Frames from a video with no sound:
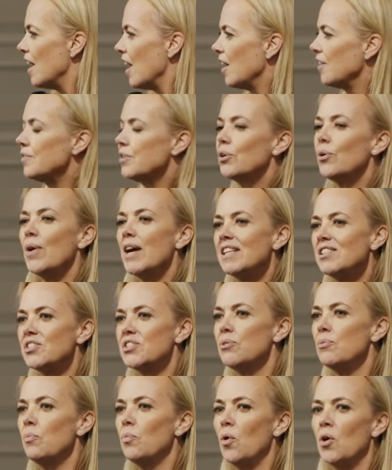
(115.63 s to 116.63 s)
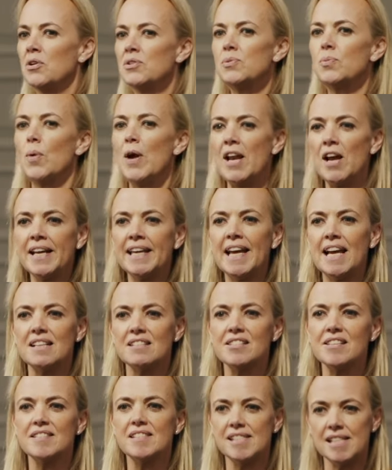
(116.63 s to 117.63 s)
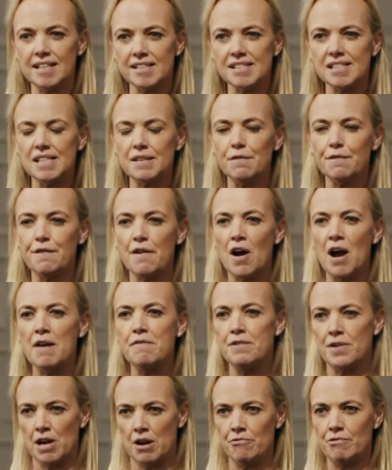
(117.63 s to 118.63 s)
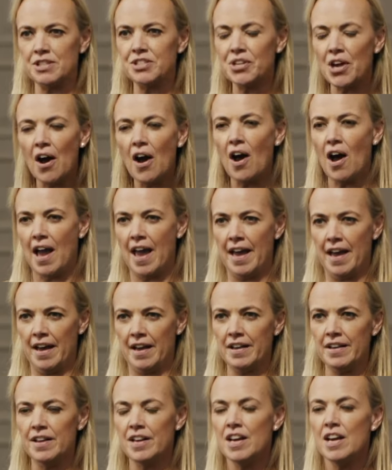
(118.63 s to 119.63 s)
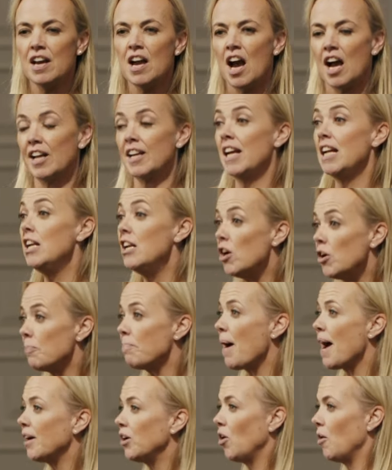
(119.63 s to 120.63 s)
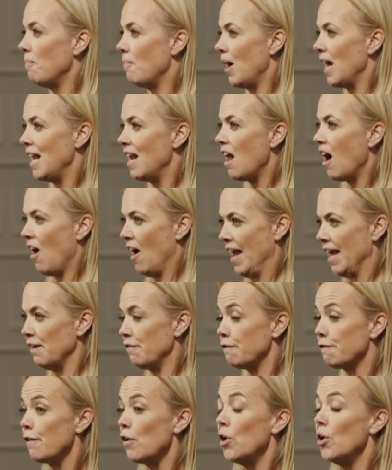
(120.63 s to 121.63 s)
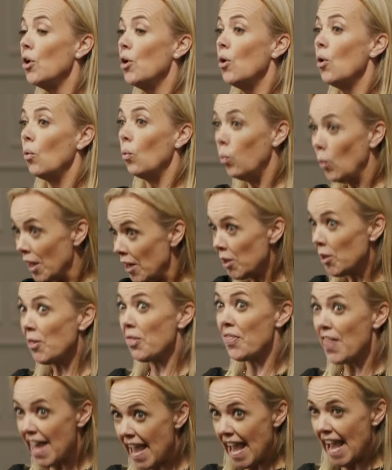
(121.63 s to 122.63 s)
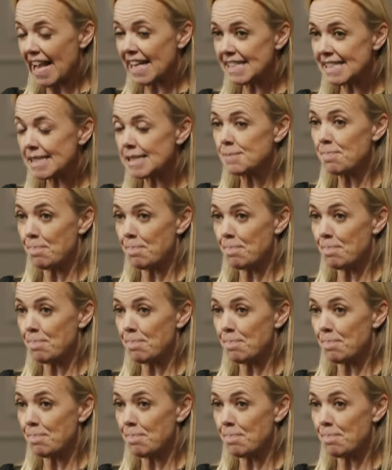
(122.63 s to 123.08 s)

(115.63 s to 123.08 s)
And the question was, when I get to 65 and I retire and I look back on my life, will this